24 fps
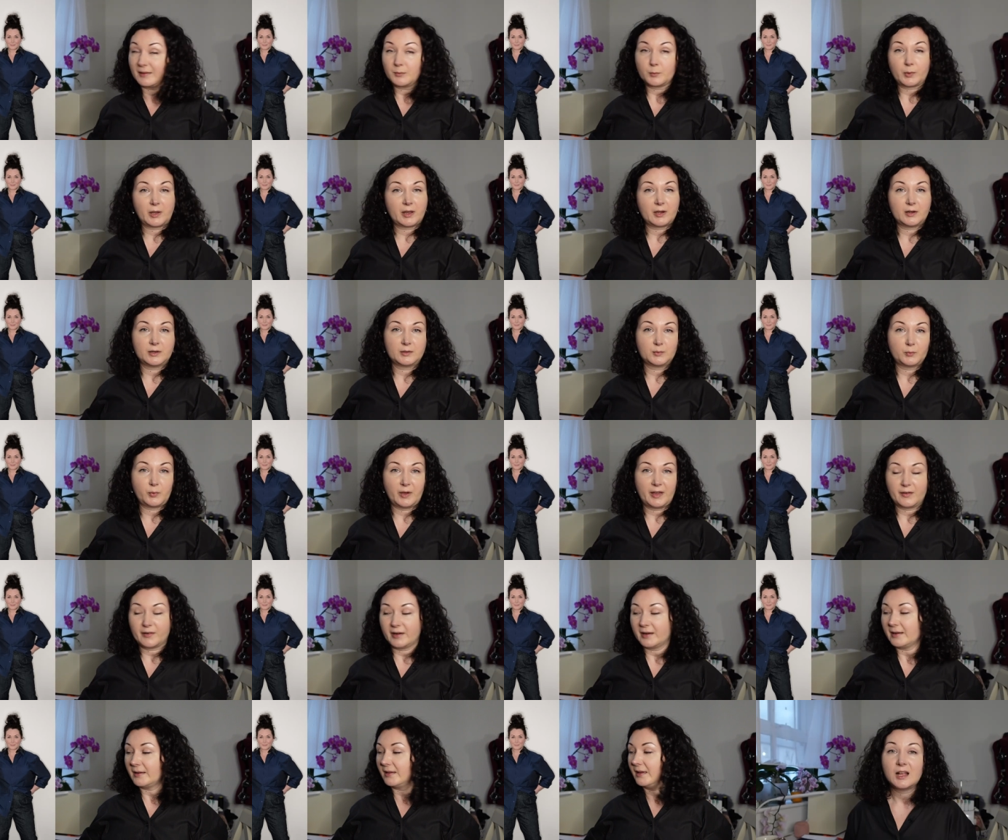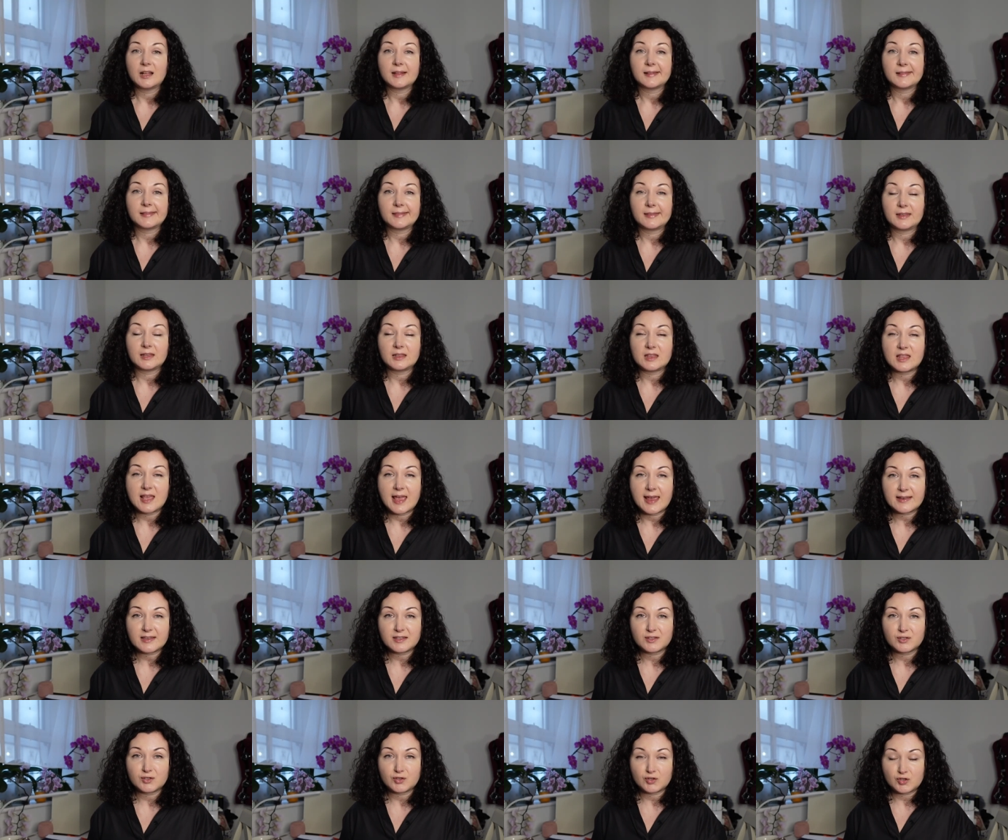and wearing and wearing. The
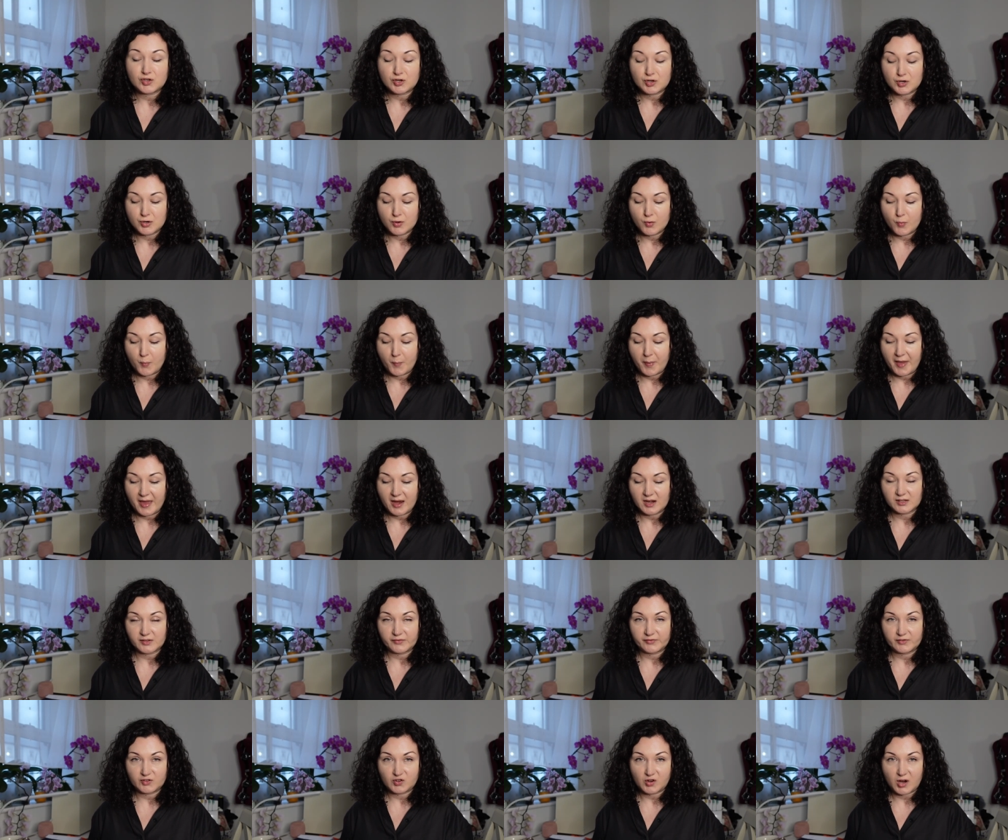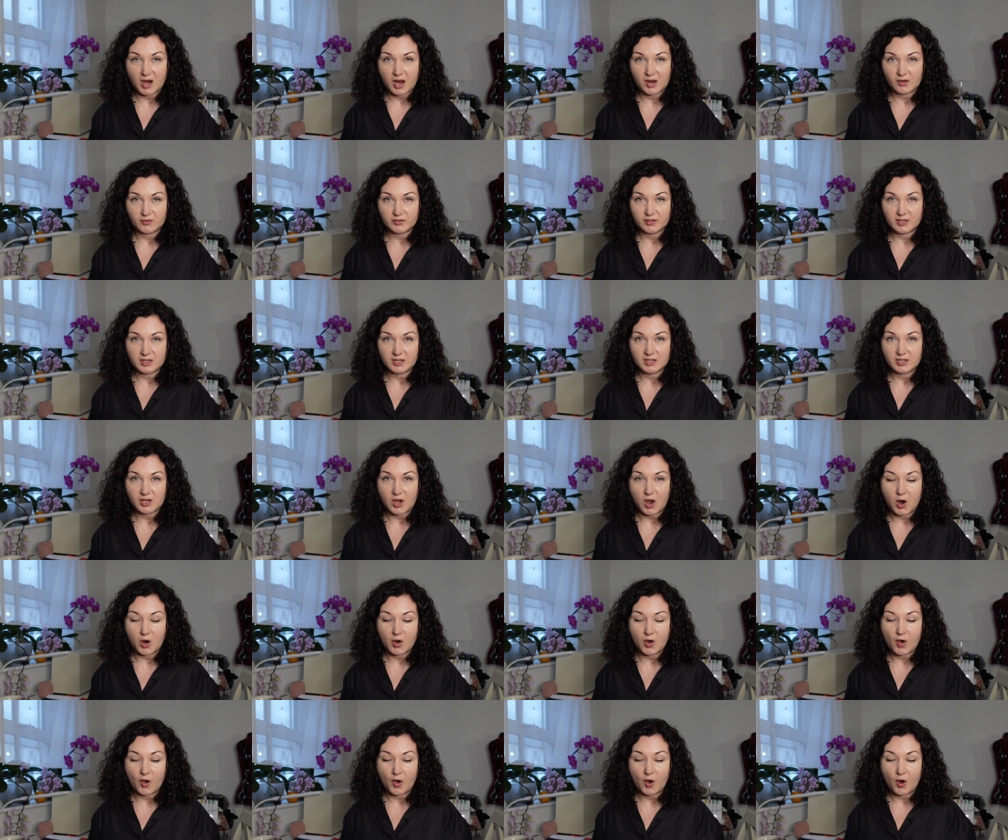next two pairs of trousers
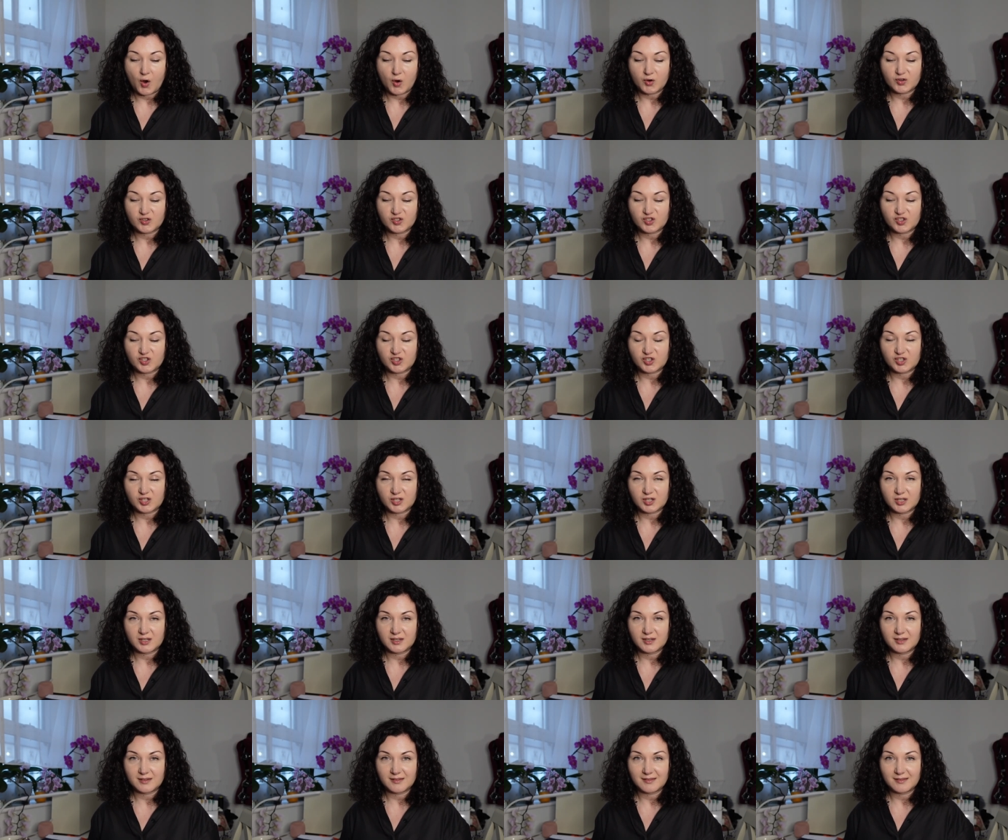are not